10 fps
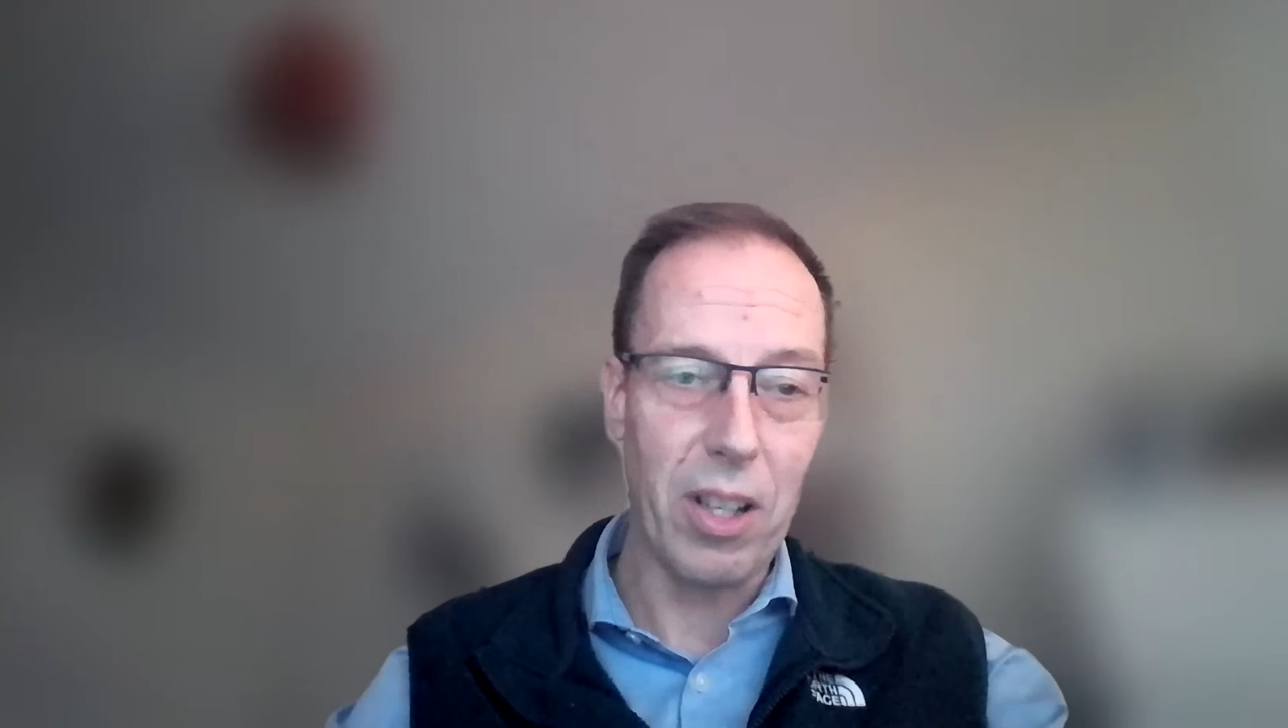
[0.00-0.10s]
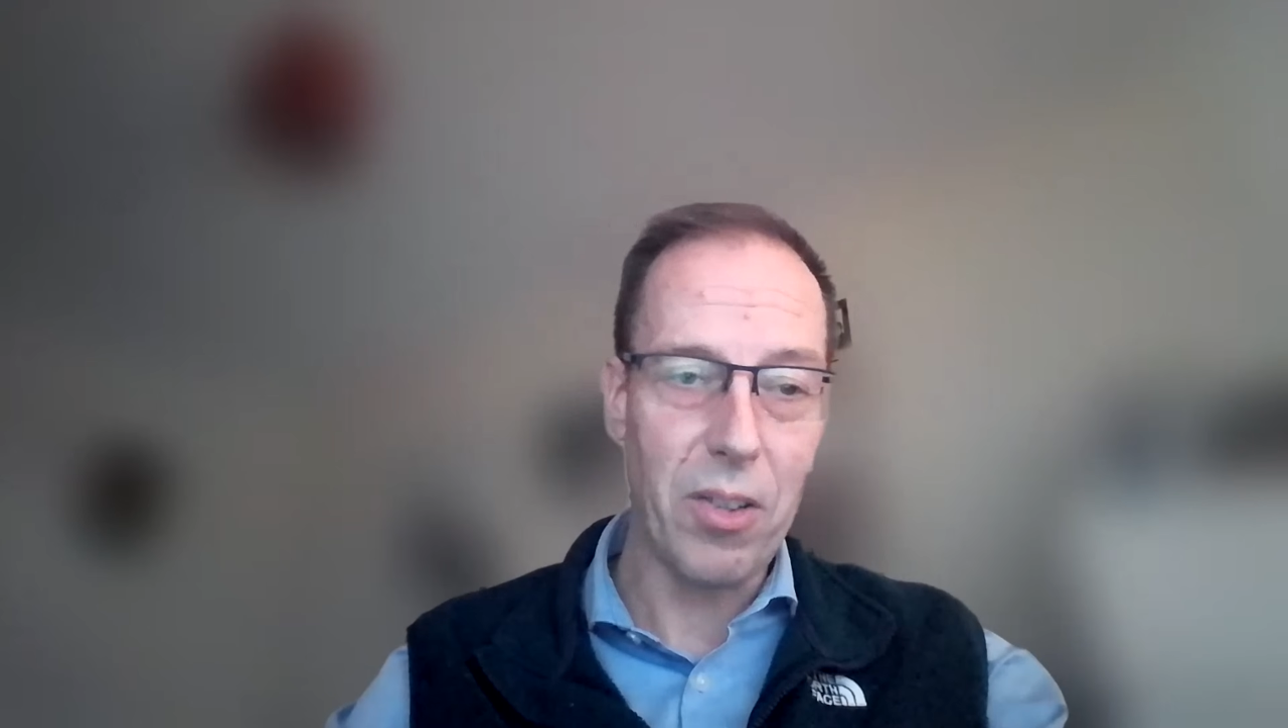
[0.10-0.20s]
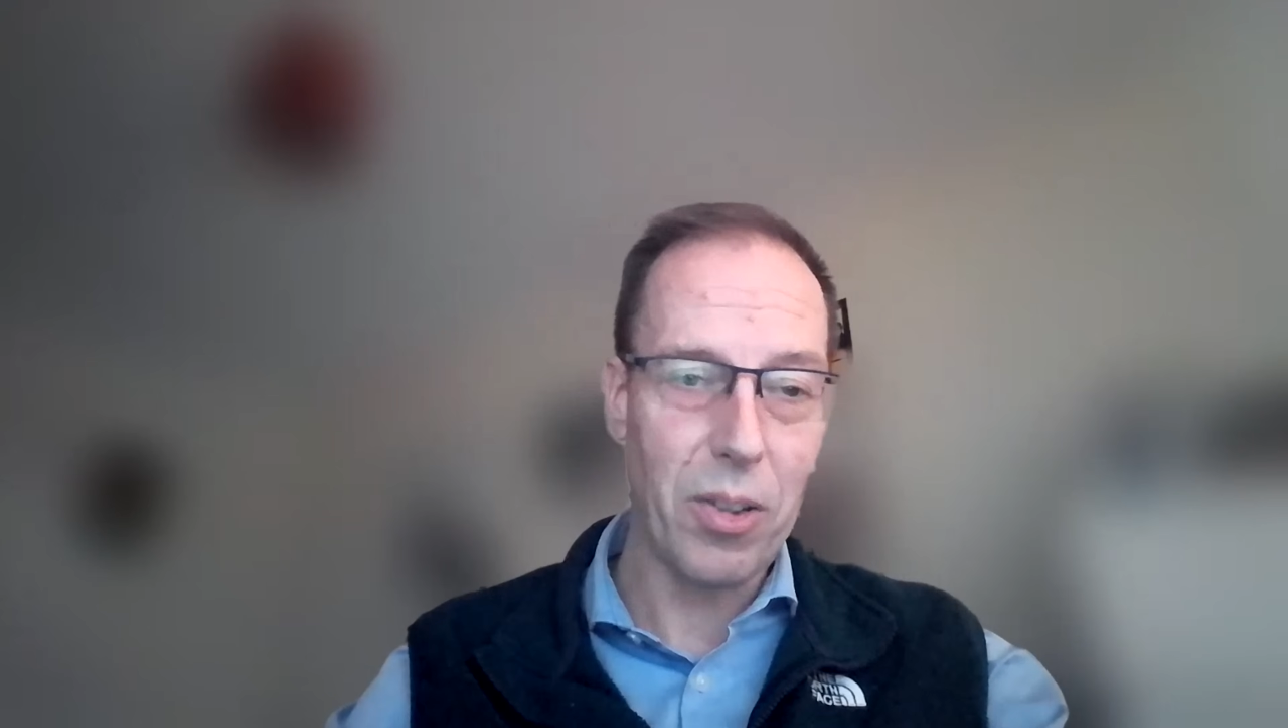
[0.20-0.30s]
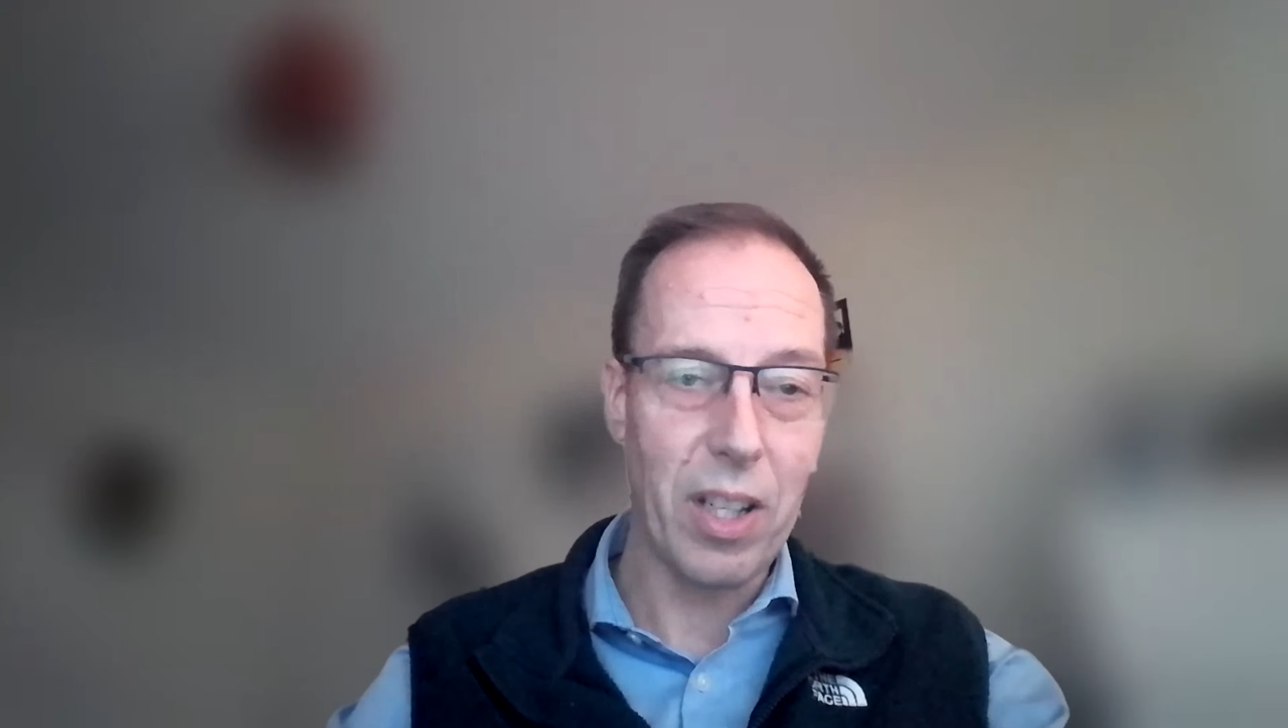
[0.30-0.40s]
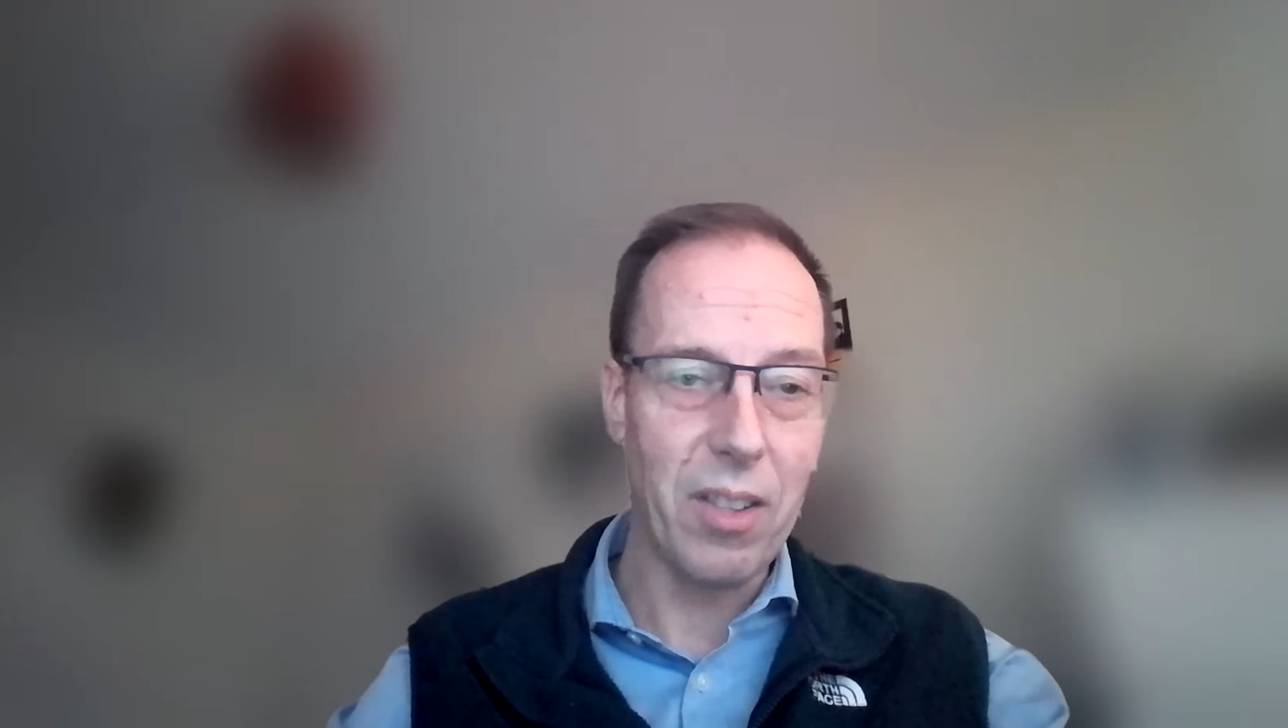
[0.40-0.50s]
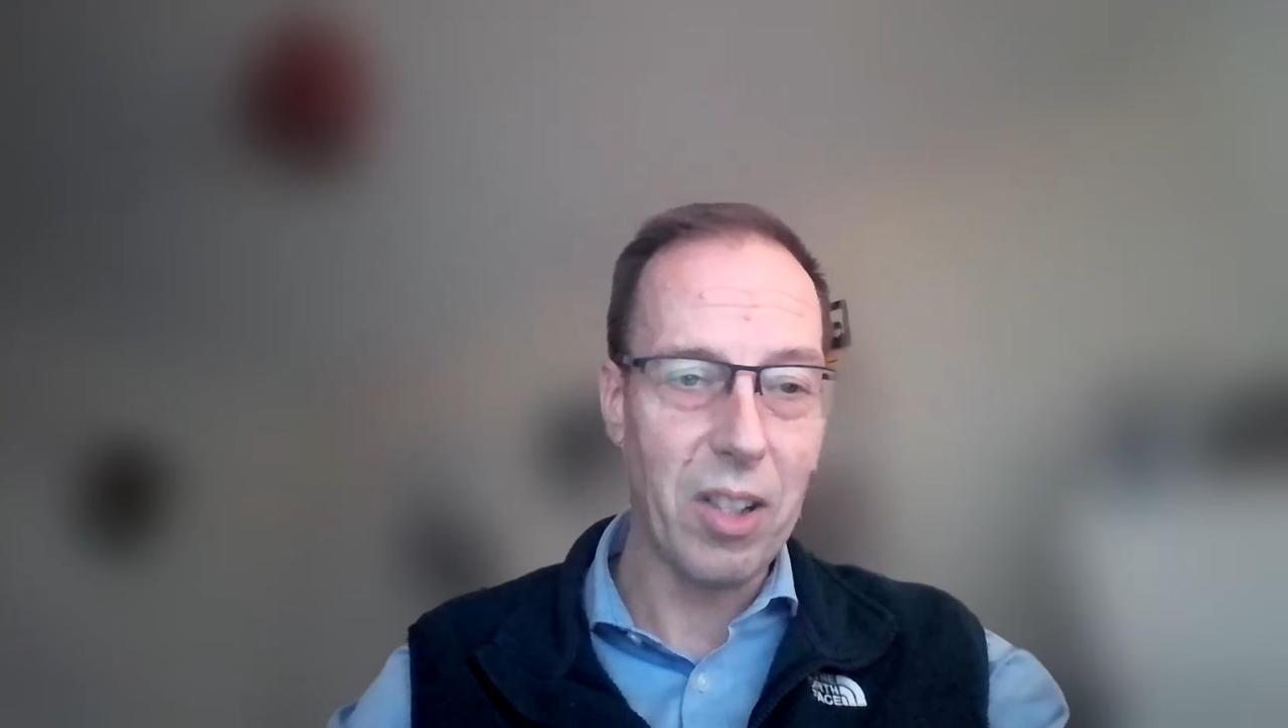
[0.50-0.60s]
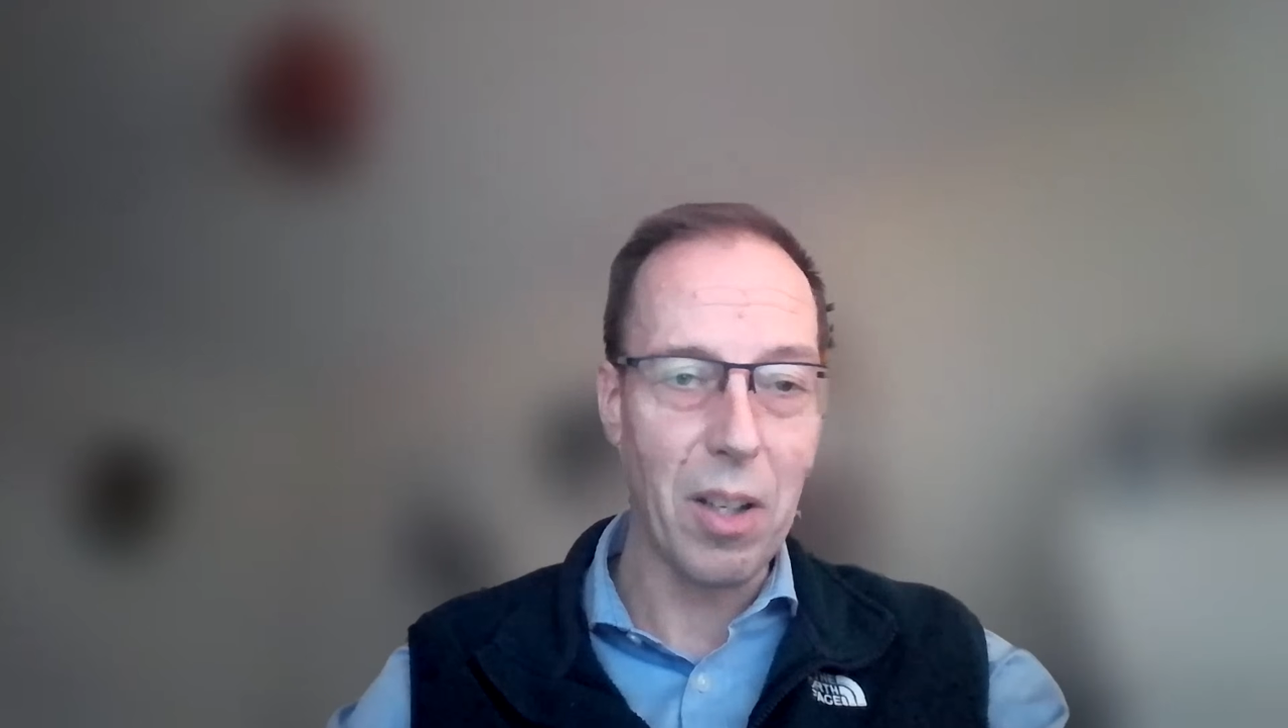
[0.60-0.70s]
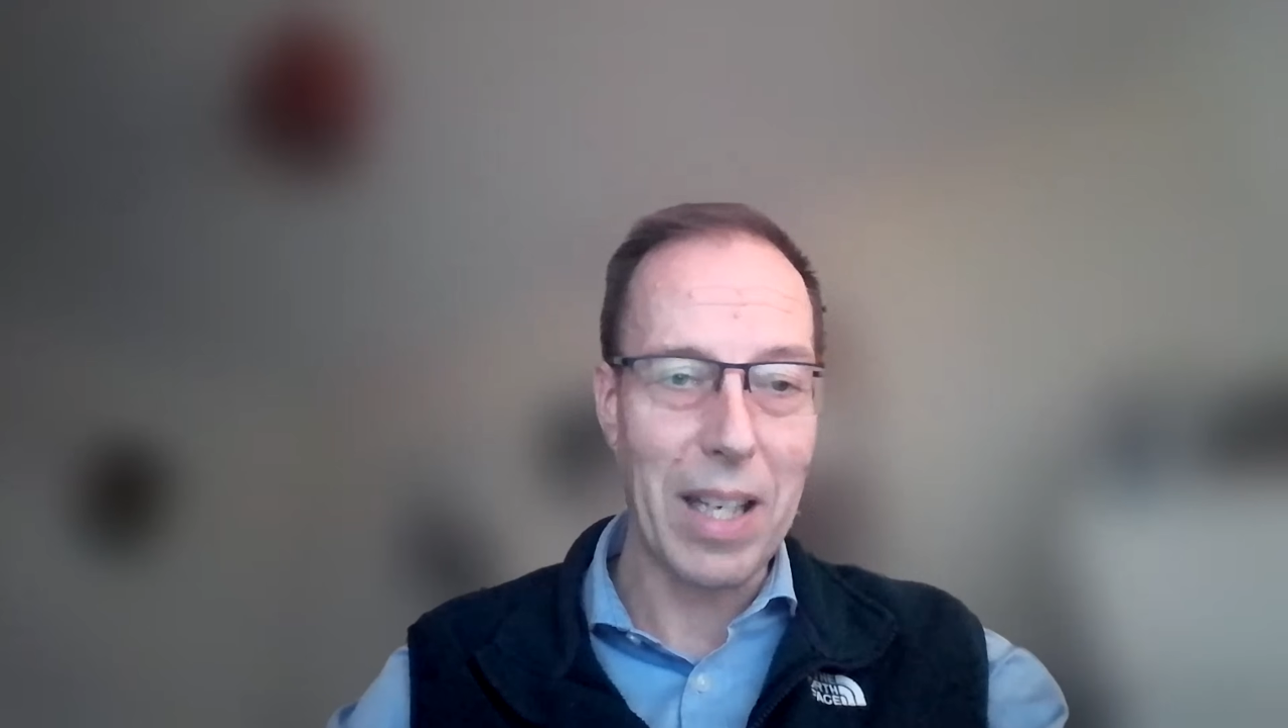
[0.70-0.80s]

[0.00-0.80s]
it's it's going